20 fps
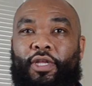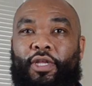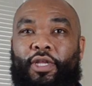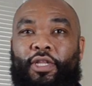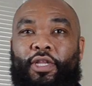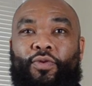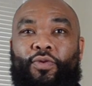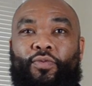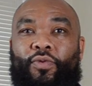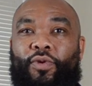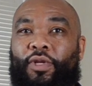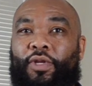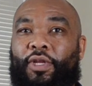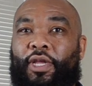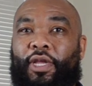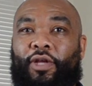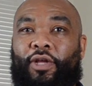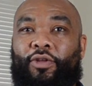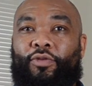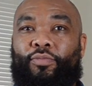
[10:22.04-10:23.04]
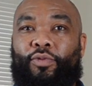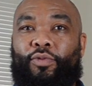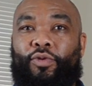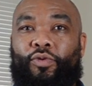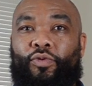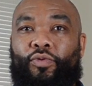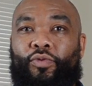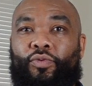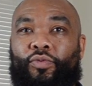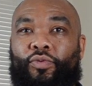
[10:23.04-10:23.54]
And then one day out the
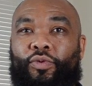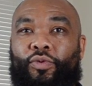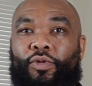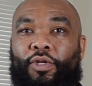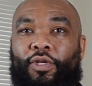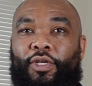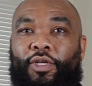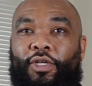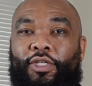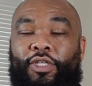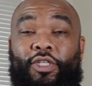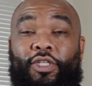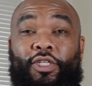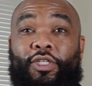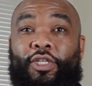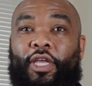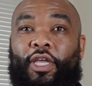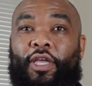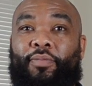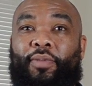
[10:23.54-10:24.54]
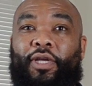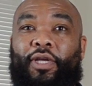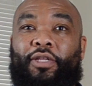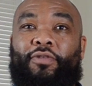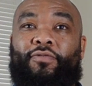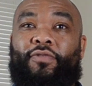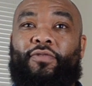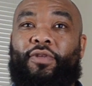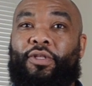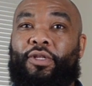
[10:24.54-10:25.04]
blue, she just came back
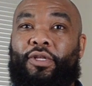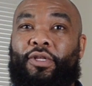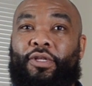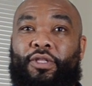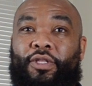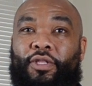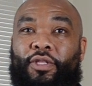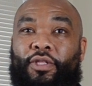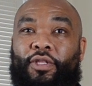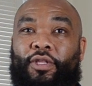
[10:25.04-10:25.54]
to visit us.